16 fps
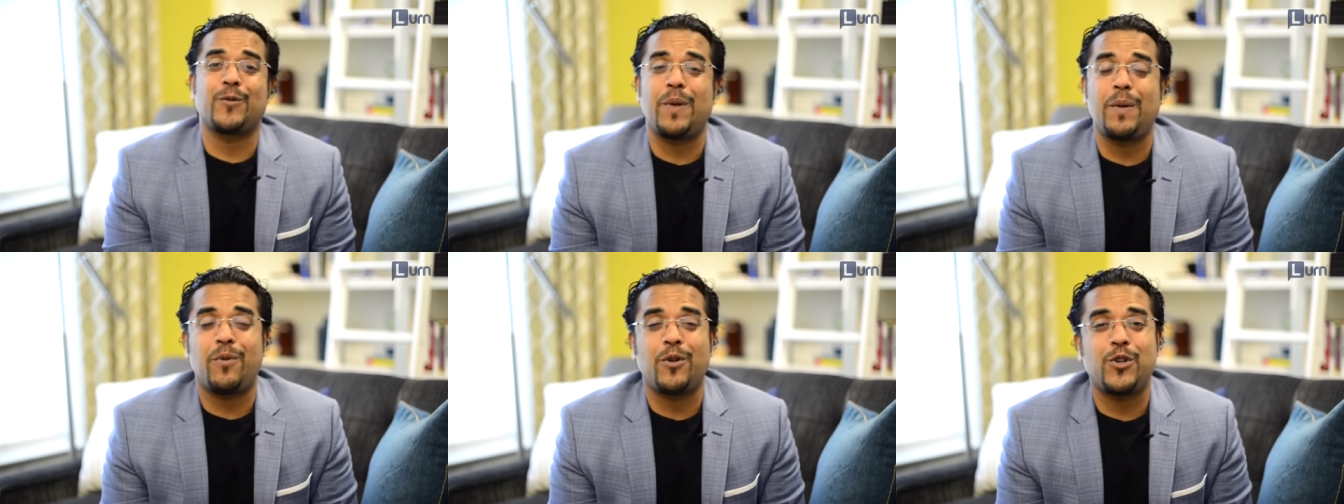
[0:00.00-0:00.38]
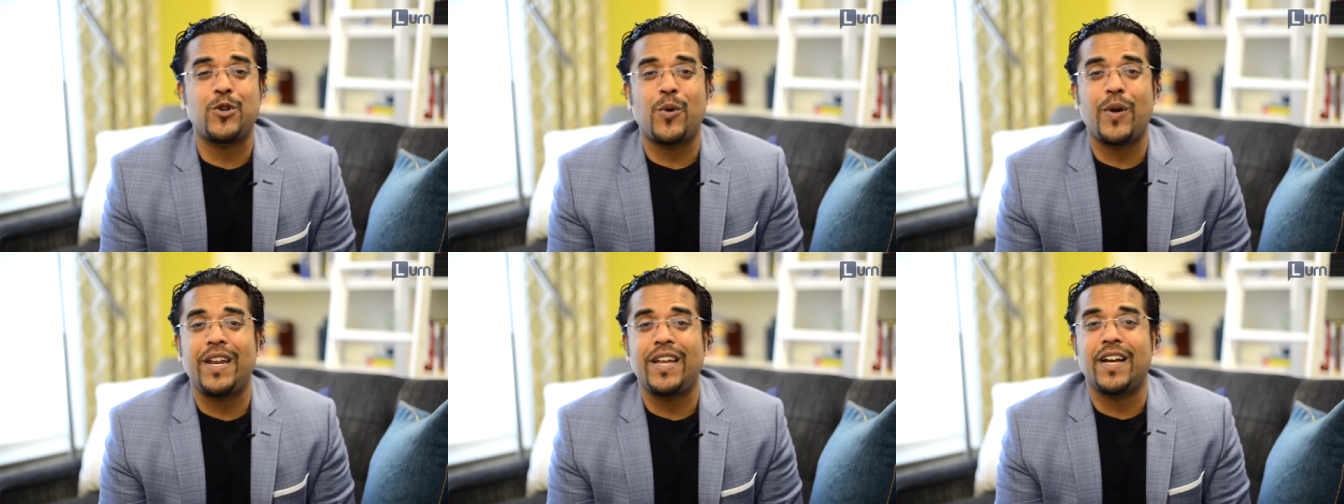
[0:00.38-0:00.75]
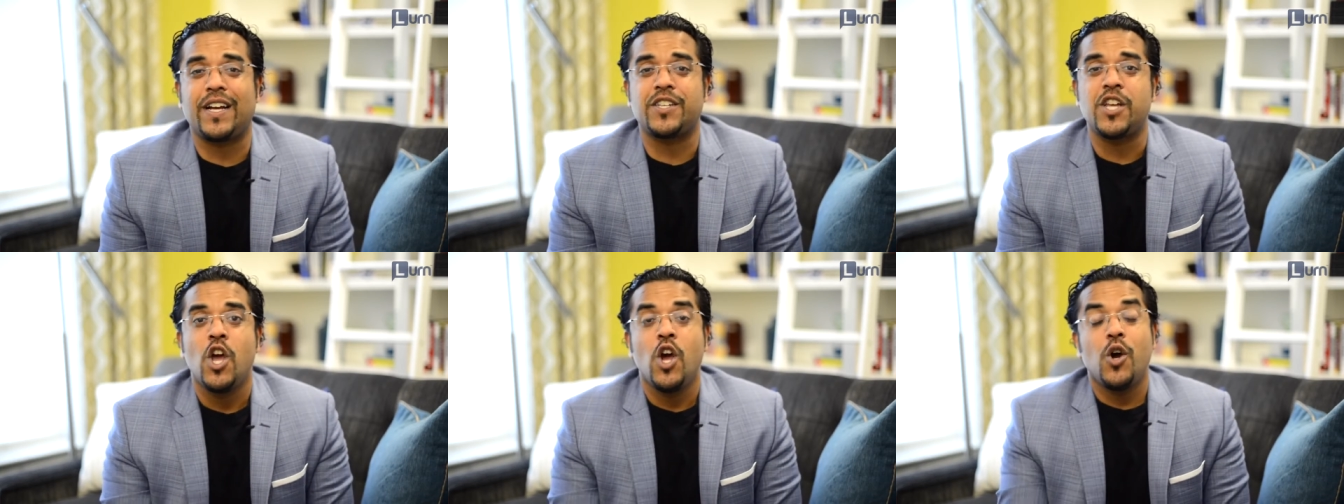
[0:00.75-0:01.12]
people joining
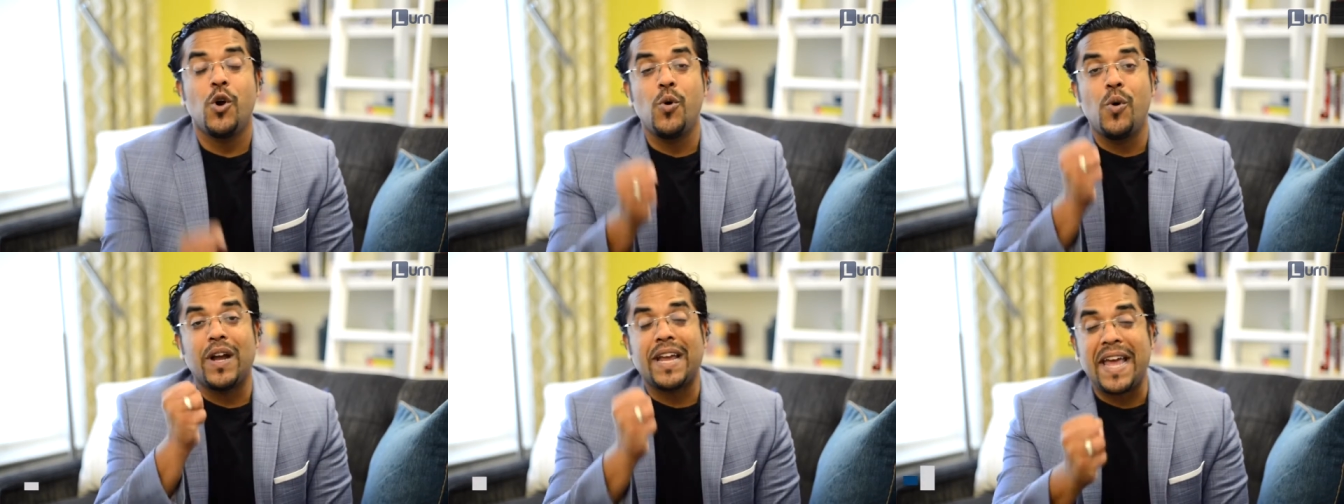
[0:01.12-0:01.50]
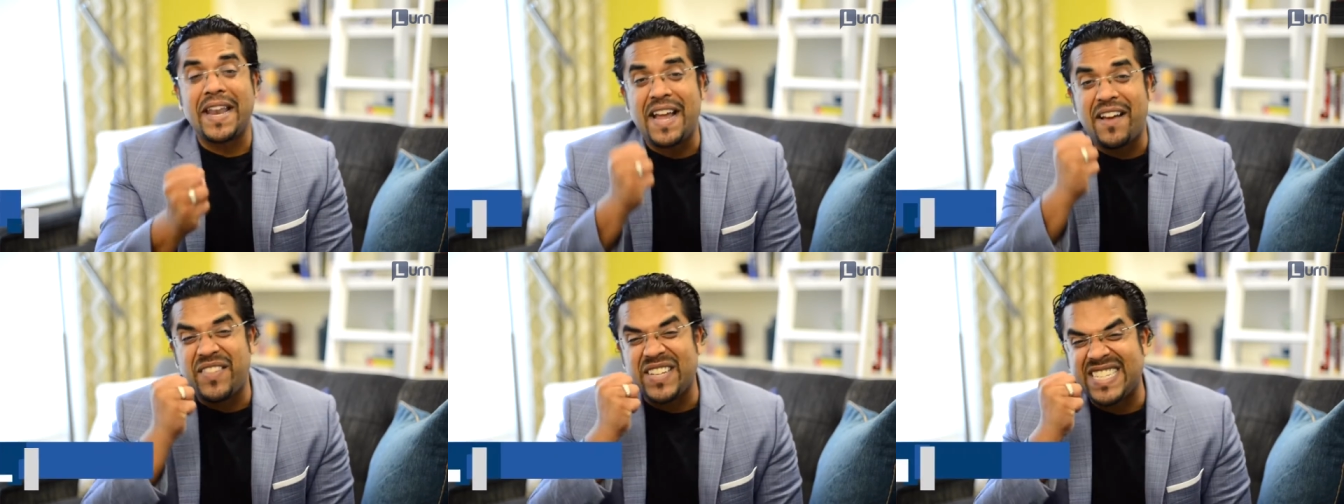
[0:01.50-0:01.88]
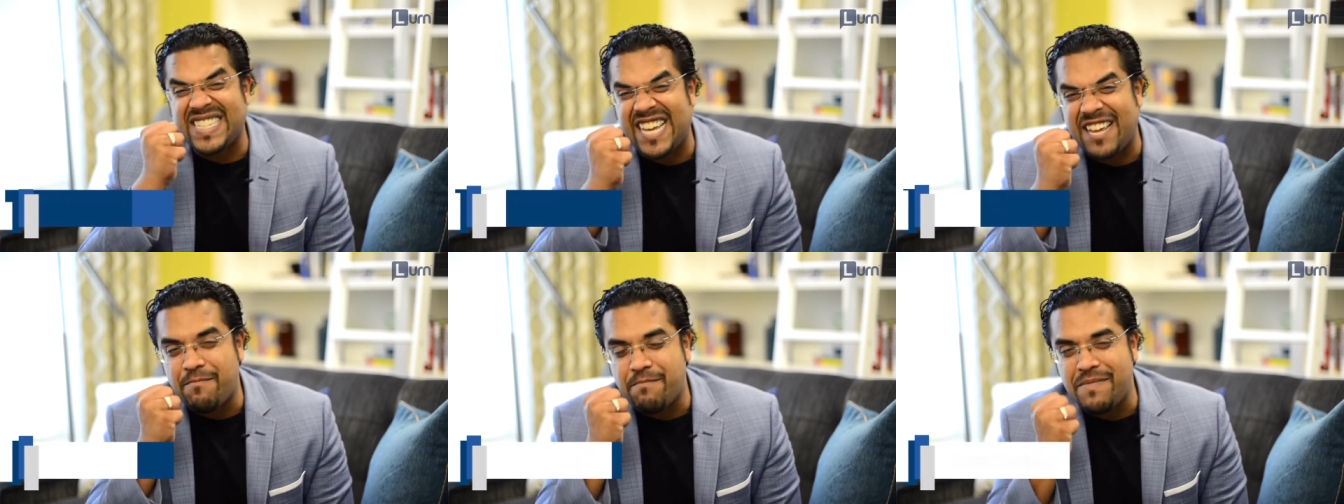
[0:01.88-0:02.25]
us who again have the
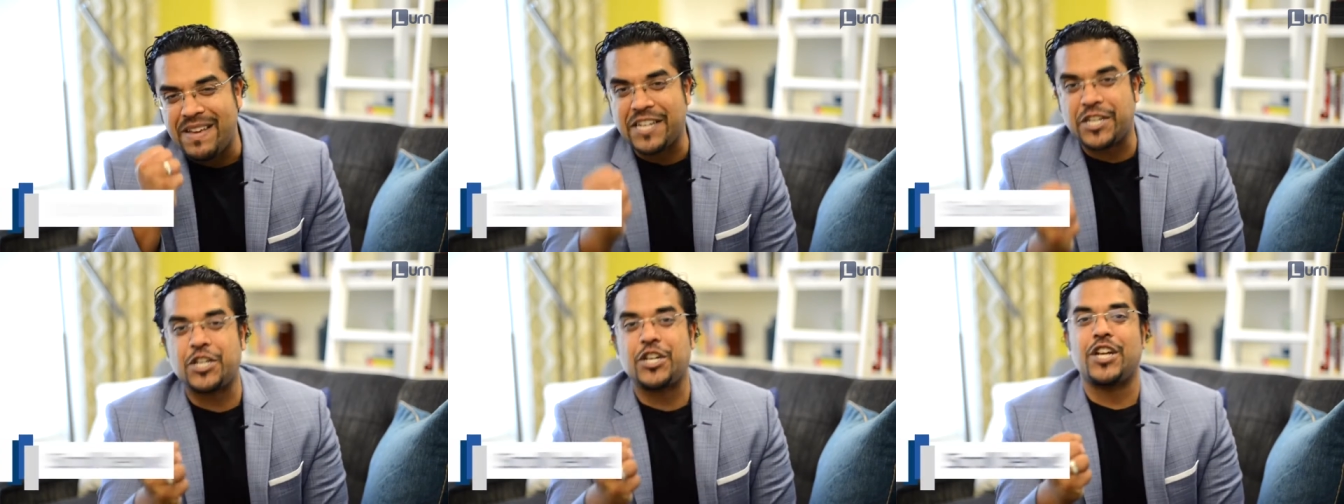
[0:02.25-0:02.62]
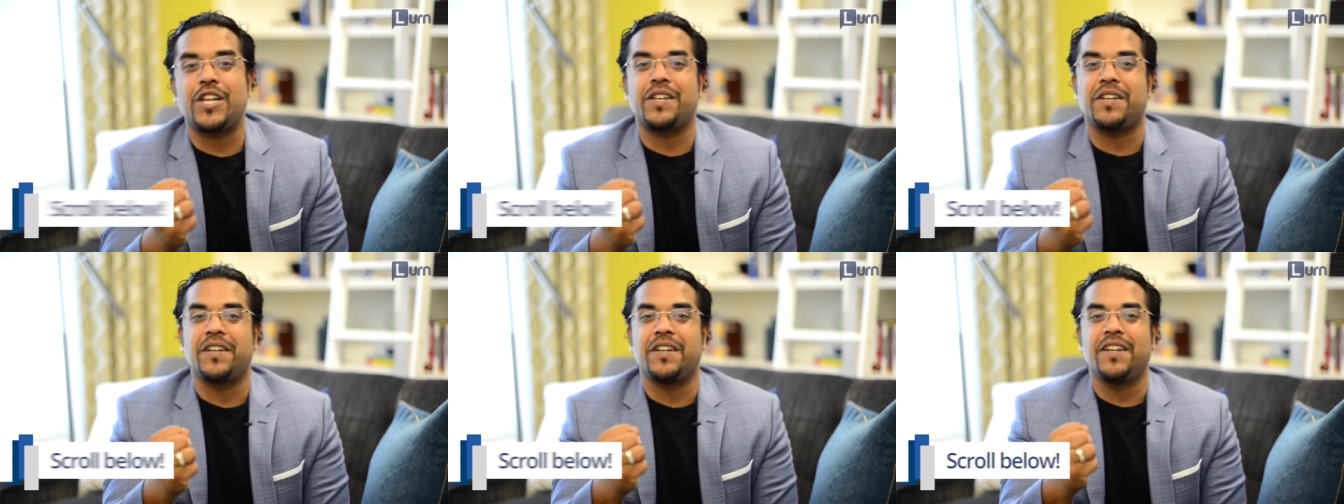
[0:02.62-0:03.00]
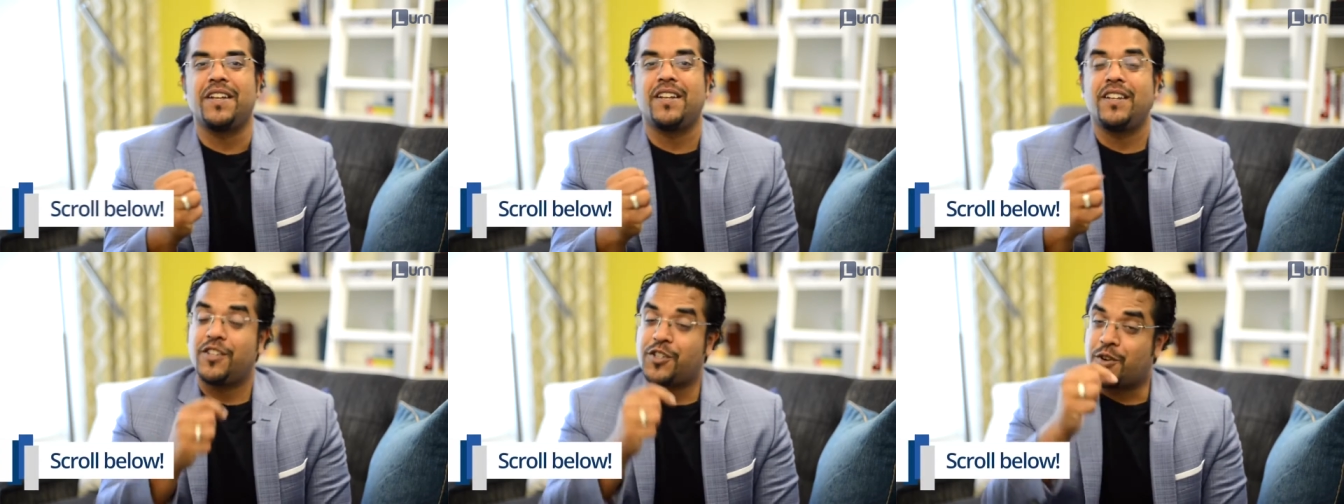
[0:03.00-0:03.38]
same mission.
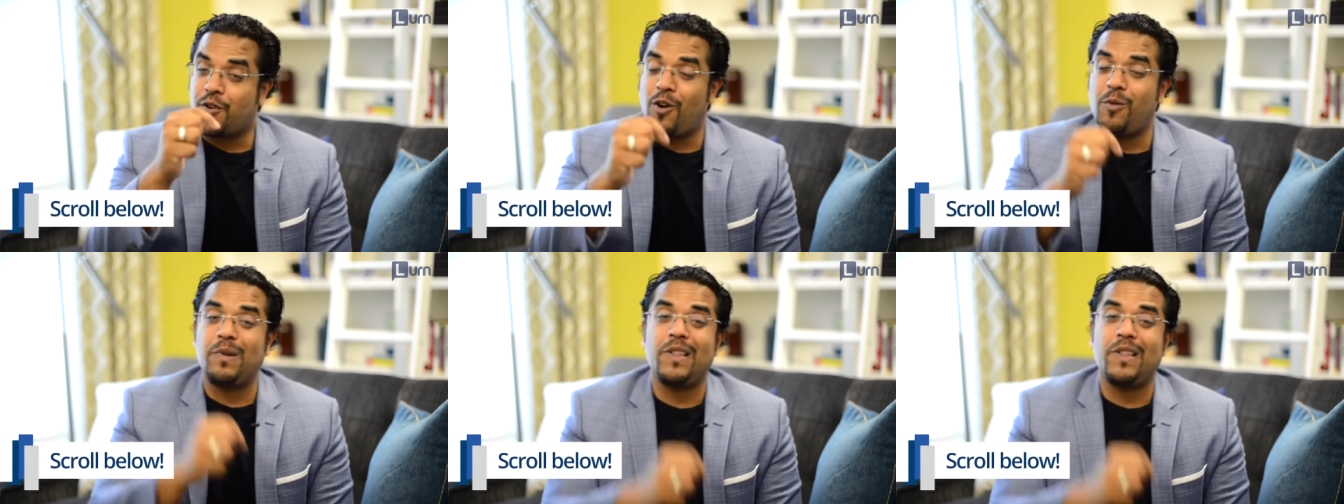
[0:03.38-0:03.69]
Scroll